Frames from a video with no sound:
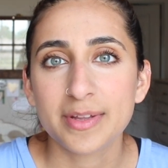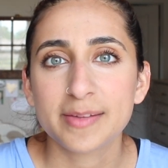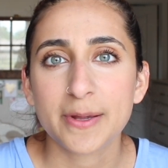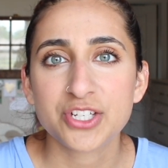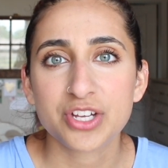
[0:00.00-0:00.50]

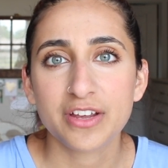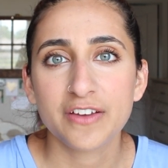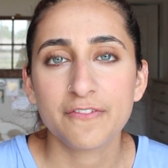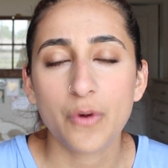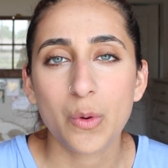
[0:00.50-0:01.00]

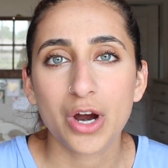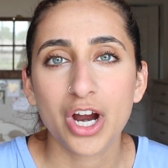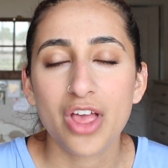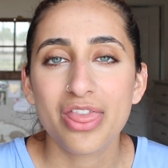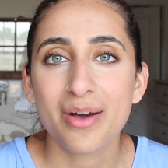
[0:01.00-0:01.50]
especially
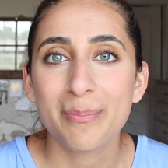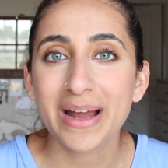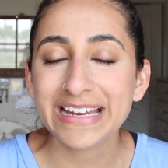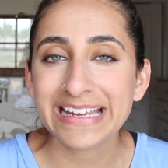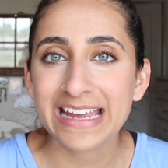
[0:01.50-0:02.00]
for the
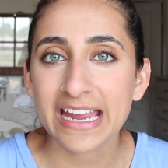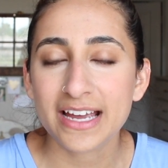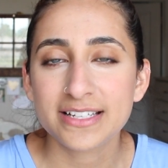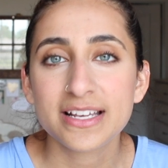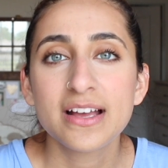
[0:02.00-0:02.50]
money
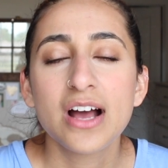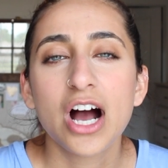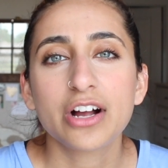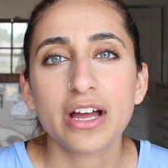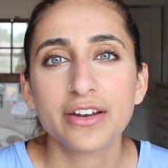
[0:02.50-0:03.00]
and
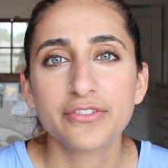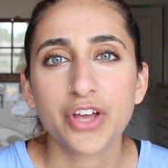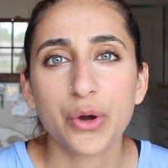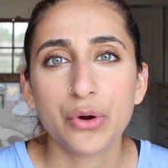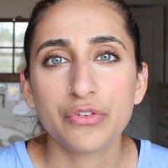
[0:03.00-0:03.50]
I'll kind
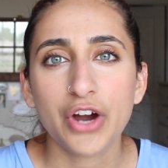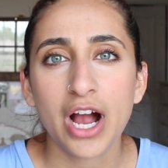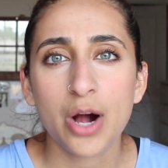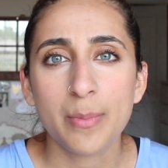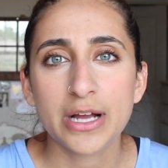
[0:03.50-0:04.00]
of go over
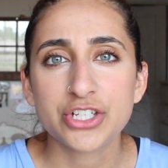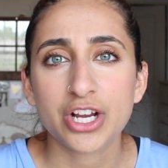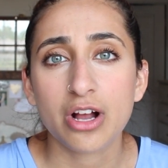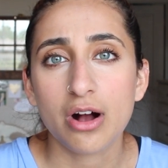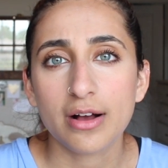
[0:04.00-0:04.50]
how much
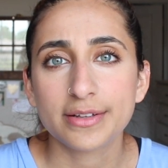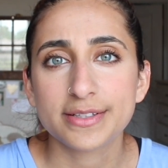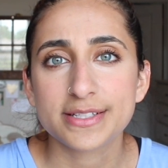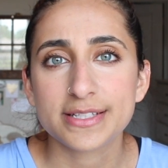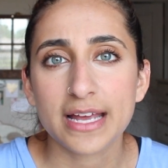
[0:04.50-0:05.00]
it
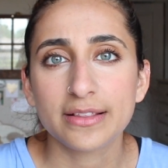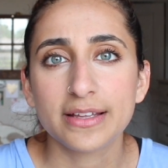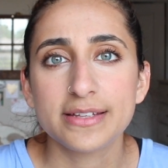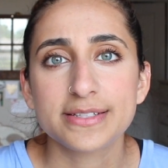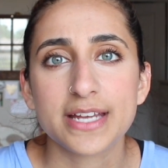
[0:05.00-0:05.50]
costs at
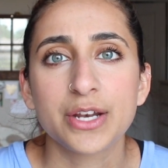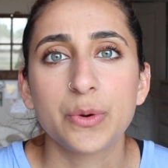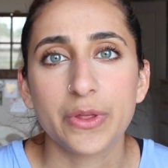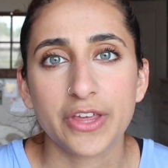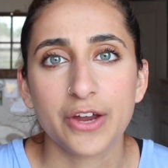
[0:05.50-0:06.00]
least in
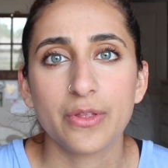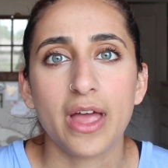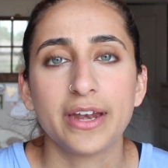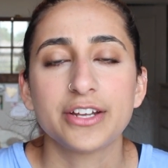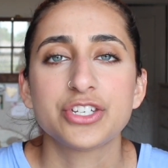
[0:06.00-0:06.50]
North
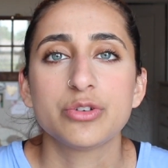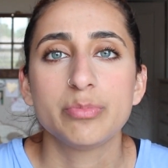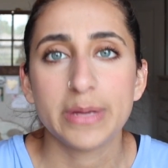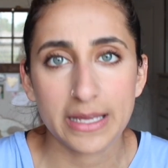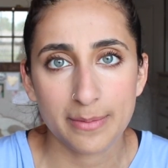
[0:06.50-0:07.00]
Carolina to
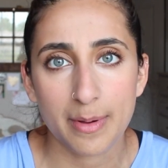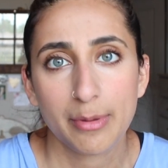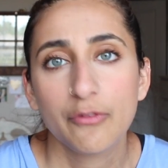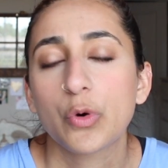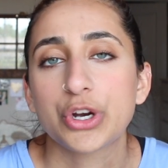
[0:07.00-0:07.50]
be a
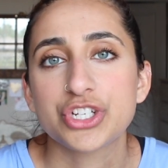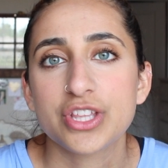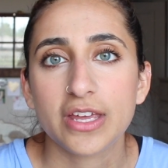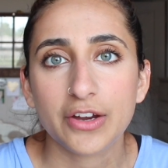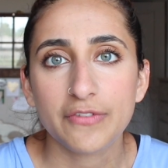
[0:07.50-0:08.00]
member of
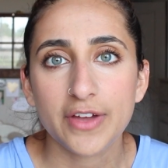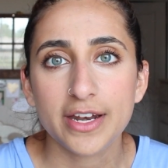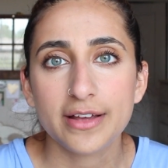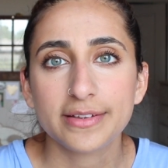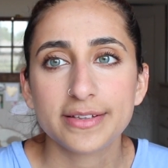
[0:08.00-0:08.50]
Orange Theory Theory Fitness.